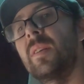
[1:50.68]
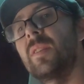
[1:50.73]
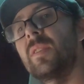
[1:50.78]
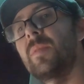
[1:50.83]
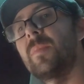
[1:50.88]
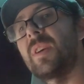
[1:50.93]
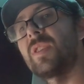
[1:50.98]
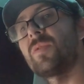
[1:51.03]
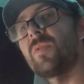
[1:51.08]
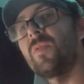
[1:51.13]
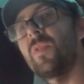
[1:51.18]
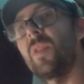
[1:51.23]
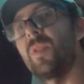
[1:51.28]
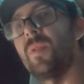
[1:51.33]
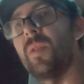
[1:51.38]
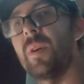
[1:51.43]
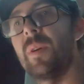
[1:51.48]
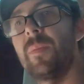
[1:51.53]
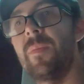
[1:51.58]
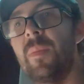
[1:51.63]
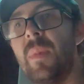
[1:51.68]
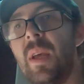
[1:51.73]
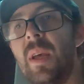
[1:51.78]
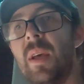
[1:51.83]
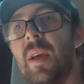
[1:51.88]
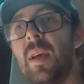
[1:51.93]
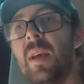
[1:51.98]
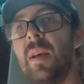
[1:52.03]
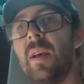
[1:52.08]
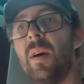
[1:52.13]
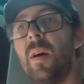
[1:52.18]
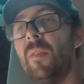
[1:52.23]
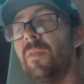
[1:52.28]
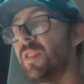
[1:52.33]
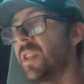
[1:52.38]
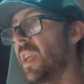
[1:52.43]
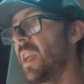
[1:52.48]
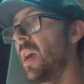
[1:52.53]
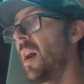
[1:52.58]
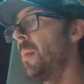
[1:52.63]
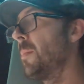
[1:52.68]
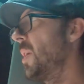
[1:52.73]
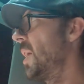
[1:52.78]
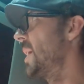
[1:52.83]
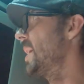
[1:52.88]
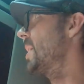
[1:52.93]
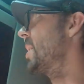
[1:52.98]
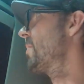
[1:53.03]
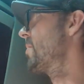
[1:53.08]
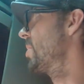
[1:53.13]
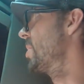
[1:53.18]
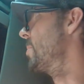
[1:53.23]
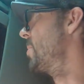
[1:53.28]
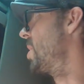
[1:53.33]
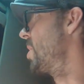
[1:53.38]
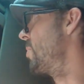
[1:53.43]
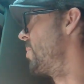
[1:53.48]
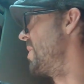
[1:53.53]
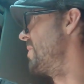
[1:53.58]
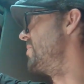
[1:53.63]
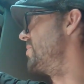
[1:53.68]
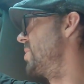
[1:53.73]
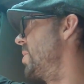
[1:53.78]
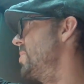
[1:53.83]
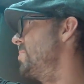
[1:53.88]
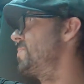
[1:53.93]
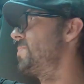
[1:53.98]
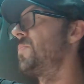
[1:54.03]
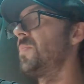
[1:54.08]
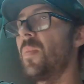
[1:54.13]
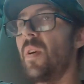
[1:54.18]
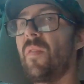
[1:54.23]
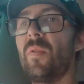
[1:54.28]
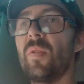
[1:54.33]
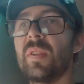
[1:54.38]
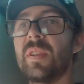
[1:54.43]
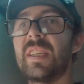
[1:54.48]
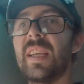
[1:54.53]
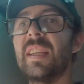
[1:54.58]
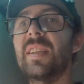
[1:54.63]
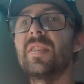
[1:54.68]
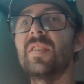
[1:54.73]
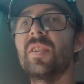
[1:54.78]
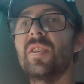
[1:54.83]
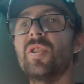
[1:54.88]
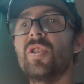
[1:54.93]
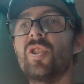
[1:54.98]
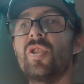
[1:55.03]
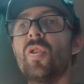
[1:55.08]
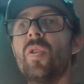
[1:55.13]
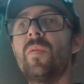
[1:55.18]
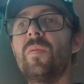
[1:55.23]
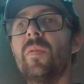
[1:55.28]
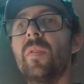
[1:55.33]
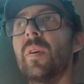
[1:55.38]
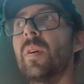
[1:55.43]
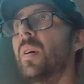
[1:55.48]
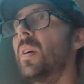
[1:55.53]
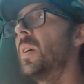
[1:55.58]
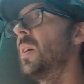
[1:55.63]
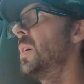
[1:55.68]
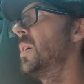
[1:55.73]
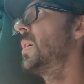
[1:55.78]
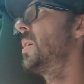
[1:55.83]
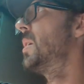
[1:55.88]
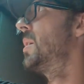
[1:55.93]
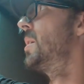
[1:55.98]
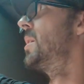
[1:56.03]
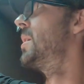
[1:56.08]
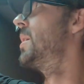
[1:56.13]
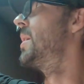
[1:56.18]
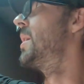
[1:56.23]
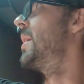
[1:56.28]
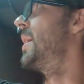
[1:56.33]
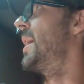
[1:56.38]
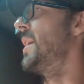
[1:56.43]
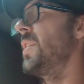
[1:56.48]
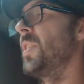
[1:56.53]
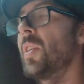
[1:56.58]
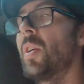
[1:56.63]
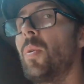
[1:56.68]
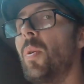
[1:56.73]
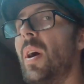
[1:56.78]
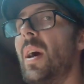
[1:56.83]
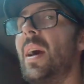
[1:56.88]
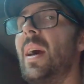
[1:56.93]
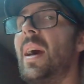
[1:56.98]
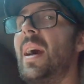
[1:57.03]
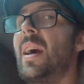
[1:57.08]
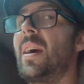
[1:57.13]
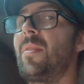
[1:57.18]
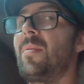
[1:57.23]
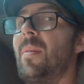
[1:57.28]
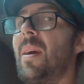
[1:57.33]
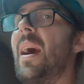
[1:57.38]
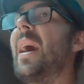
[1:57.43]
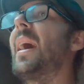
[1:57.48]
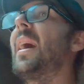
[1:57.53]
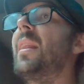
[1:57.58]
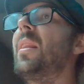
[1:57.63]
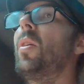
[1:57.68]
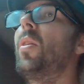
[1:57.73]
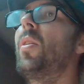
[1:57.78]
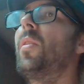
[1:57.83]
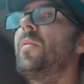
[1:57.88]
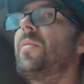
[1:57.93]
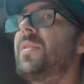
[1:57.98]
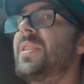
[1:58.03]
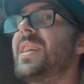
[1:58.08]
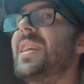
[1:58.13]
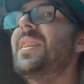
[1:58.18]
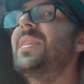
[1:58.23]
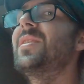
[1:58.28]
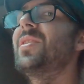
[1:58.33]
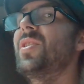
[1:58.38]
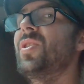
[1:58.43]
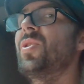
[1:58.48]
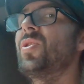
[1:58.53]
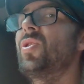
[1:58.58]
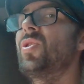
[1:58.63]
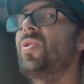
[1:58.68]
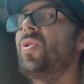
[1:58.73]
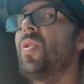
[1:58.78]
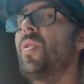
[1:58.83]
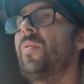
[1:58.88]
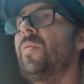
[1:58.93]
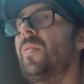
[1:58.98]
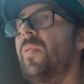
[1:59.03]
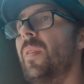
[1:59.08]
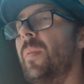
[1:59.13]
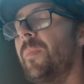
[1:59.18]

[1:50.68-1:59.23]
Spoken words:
some extra food. Obviously, I'm lucky, I've got the microwave, so I've got tins and stuff. And you know I love tins and stuff.